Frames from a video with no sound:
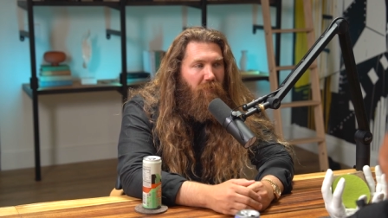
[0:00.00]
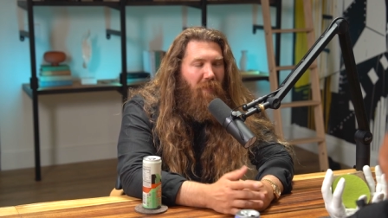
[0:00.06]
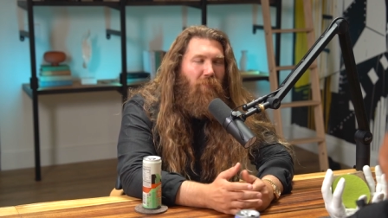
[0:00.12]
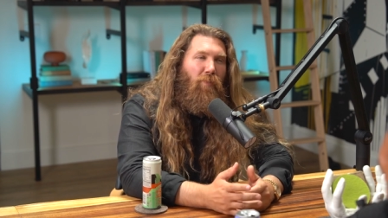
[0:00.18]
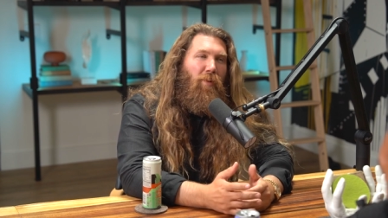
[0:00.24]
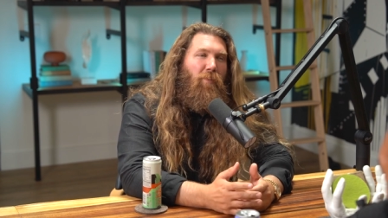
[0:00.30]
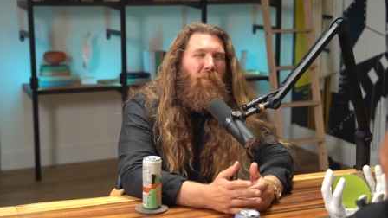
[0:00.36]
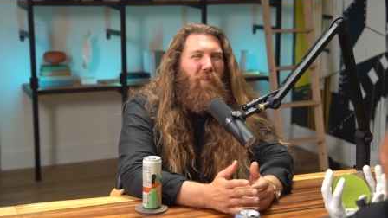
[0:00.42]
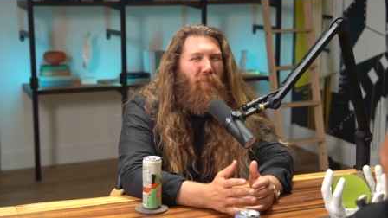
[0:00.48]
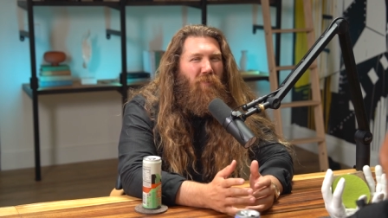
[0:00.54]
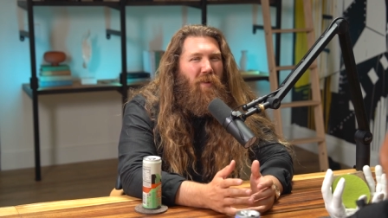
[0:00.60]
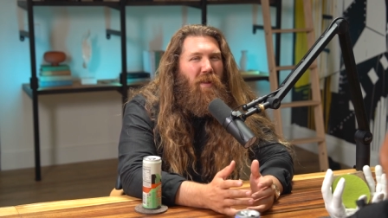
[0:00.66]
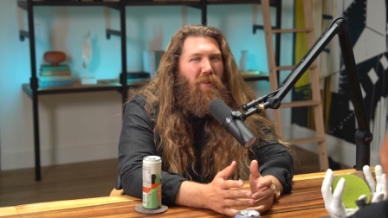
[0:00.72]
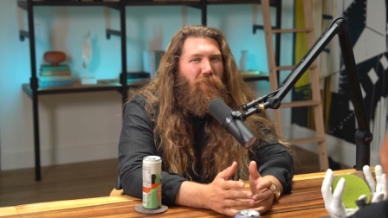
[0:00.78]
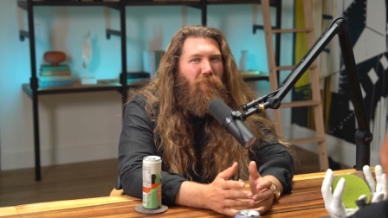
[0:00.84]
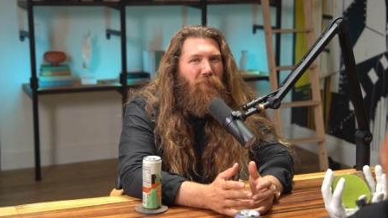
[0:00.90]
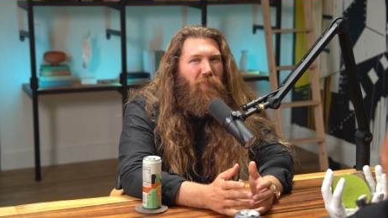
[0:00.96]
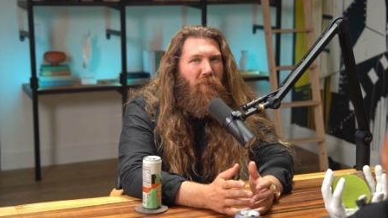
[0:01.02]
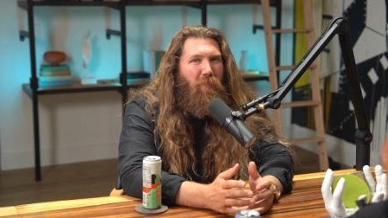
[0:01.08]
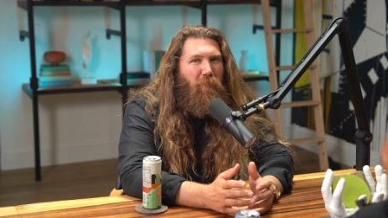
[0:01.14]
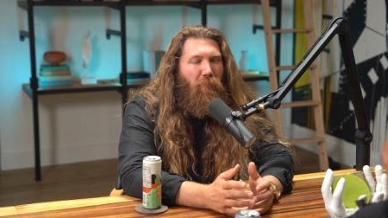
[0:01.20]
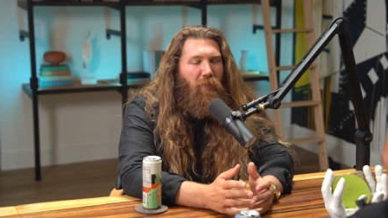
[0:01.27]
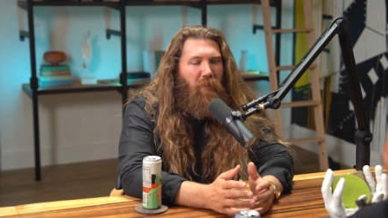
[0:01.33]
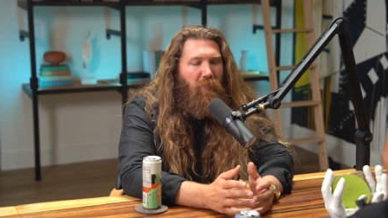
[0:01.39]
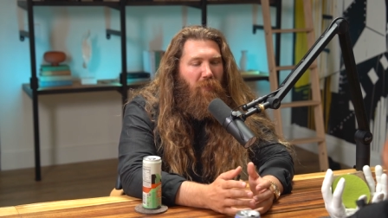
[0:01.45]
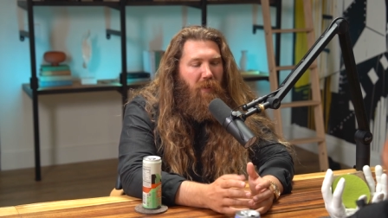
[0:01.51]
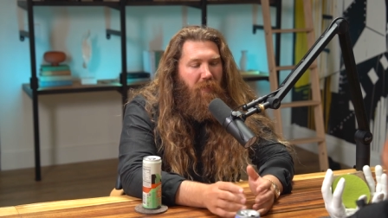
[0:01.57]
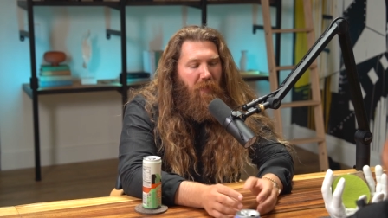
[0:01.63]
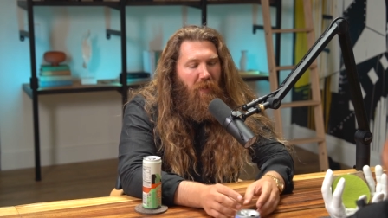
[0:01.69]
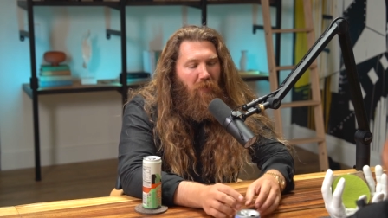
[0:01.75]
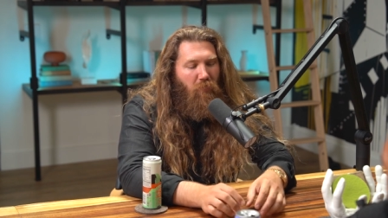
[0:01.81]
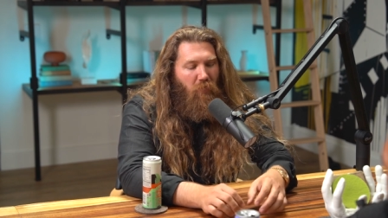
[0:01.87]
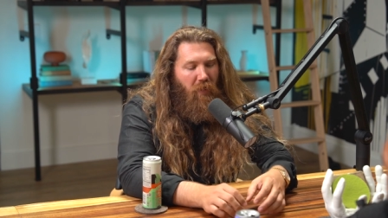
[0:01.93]
not weird, but it's an interesting point right
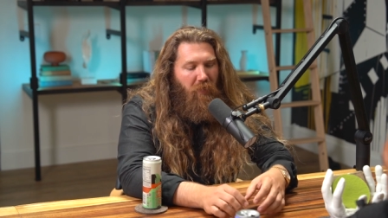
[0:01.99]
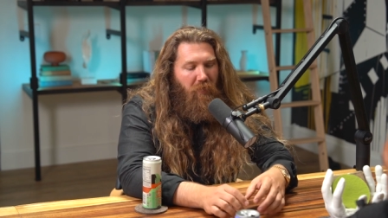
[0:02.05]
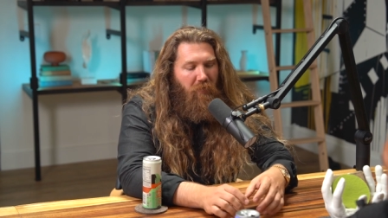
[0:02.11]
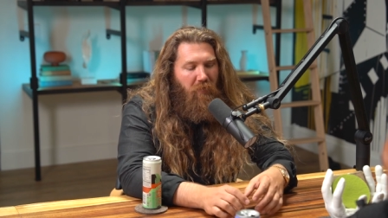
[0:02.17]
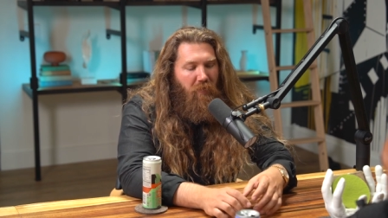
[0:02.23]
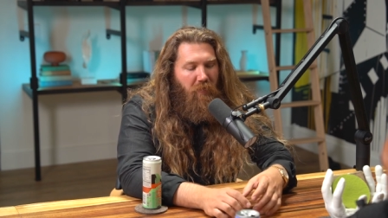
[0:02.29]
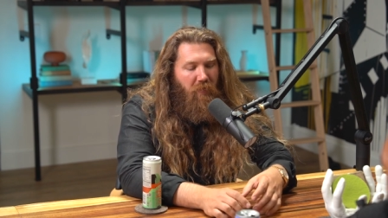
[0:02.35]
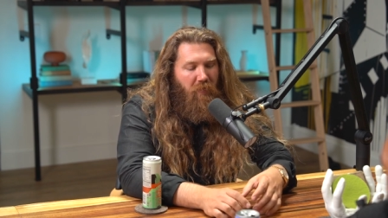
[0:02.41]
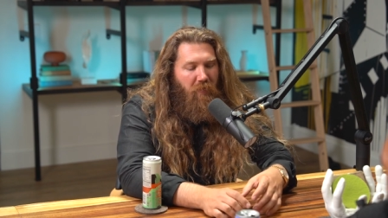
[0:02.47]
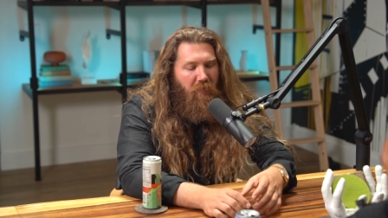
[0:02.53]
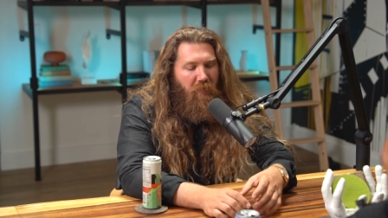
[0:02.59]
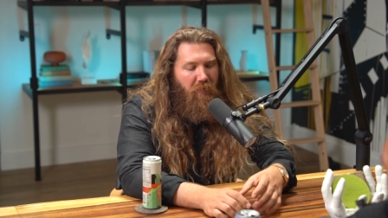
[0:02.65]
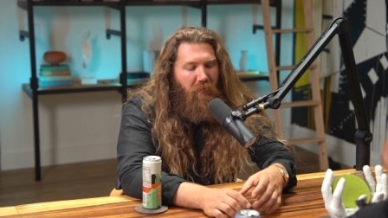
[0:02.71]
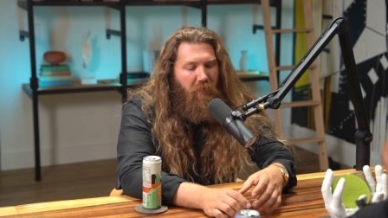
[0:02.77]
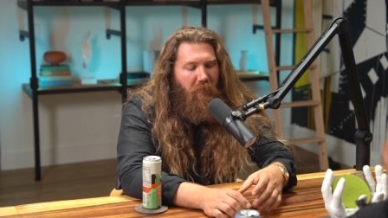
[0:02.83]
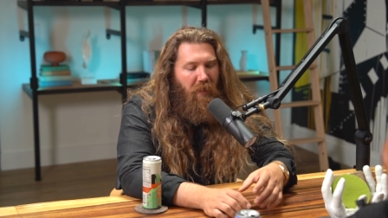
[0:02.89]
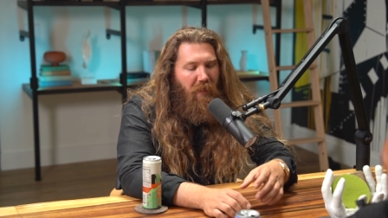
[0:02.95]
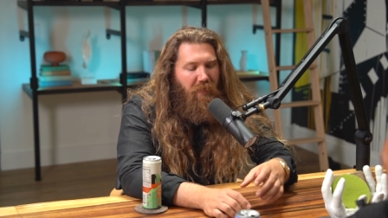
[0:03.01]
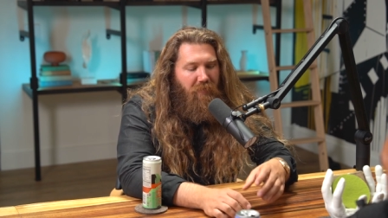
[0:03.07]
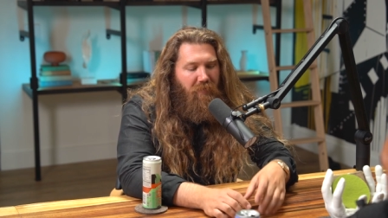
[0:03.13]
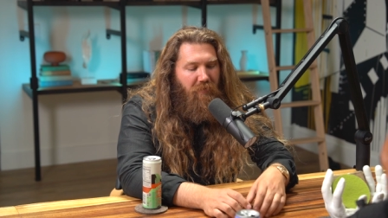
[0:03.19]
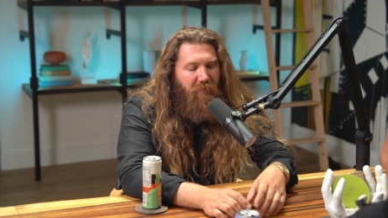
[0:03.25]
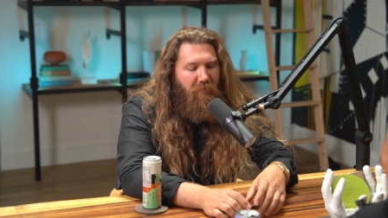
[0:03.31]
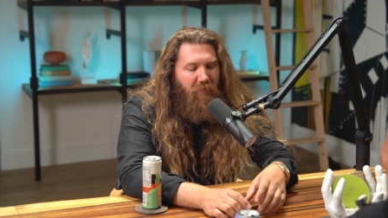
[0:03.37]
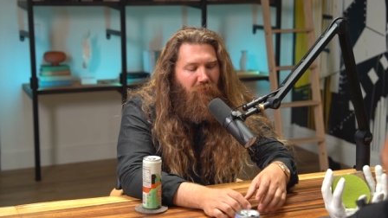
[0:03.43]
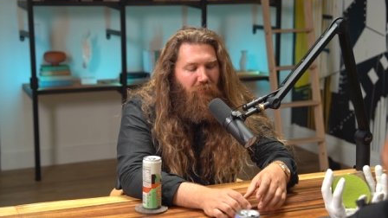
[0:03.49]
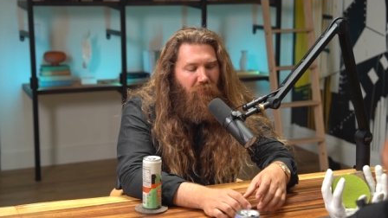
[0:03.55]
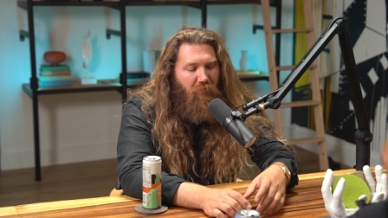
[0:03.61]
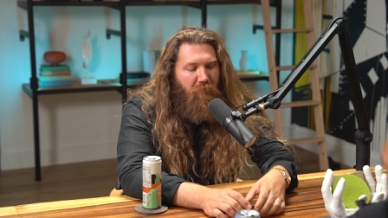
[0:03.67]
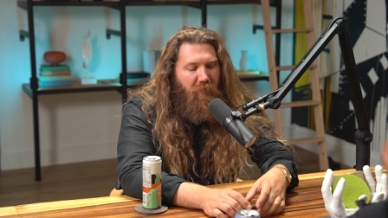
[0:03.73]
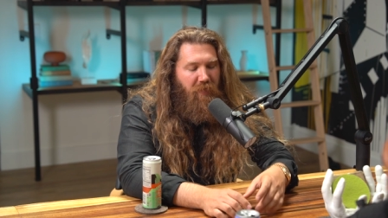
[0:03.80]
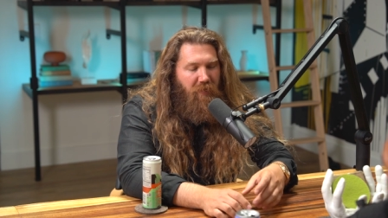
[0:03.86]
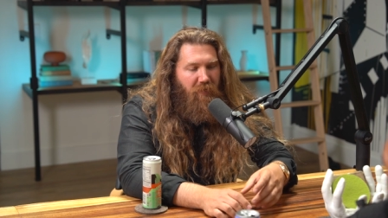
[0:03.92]
now where I think that
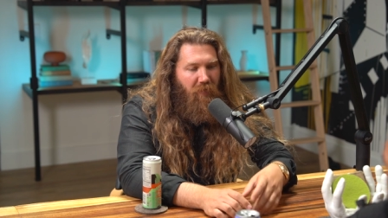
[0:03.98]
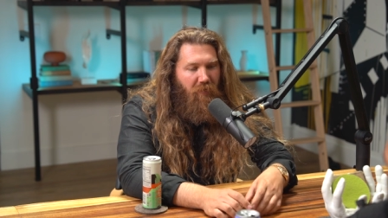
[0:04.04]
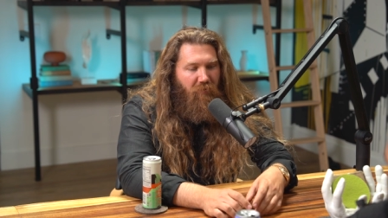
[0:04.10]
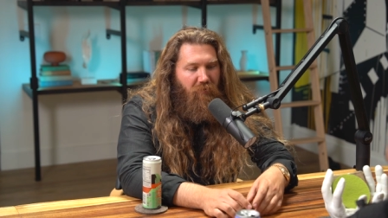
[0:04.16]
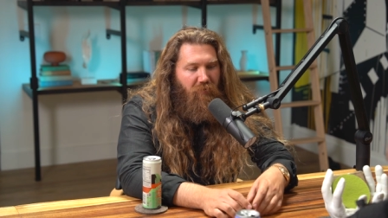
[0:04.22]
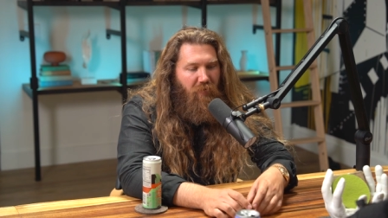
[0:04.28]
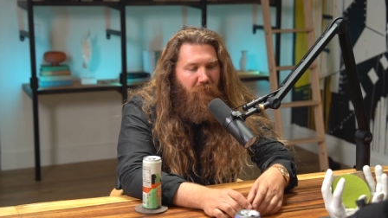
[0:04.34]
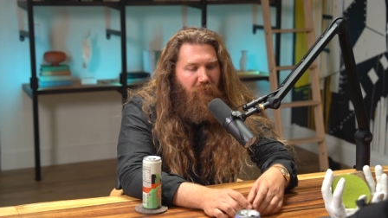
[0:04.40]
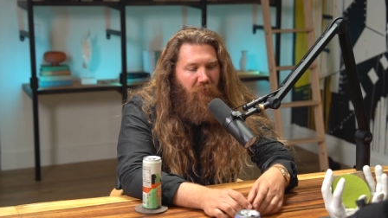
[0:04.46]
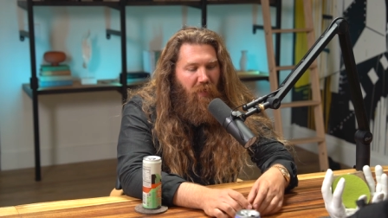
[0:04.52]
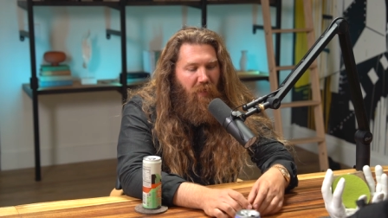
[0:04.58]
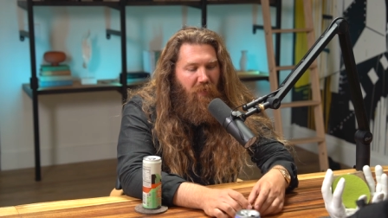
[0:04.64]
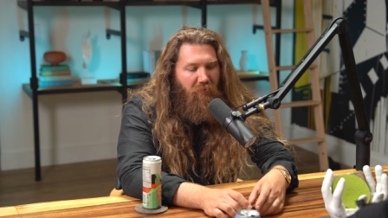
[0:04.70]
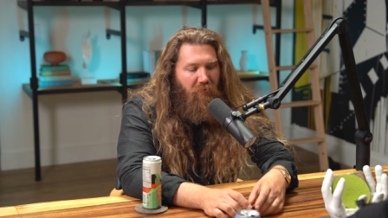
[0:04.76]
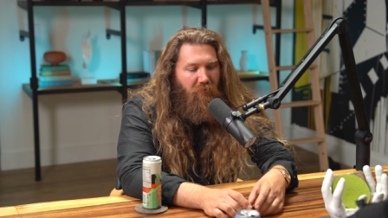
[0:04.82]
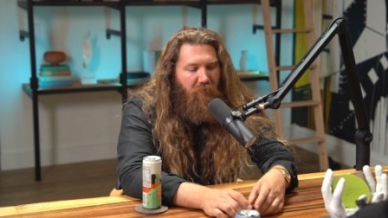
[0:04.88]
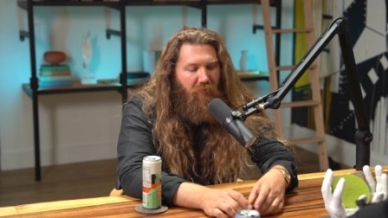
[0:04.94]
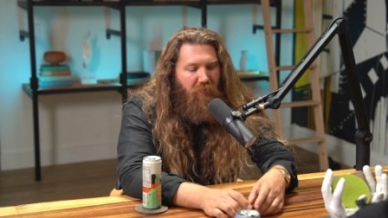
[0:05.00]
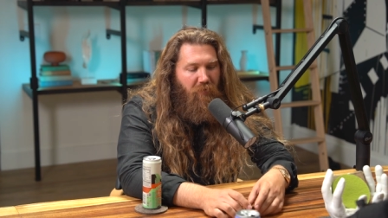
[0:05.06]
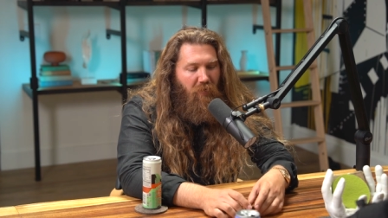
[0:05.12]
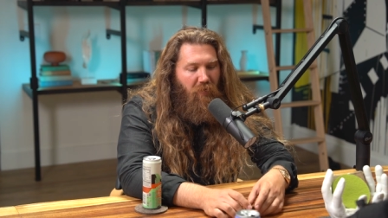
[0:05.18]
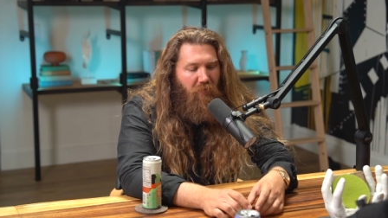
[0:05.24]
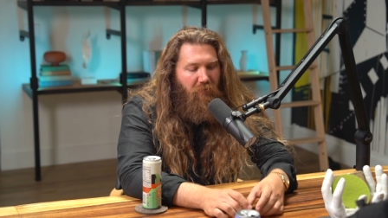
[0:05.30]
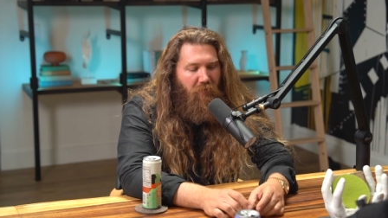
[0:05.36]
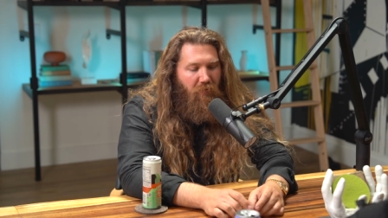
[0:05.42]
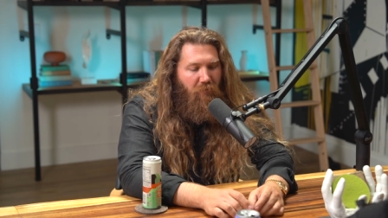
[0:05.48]
so many concepts either are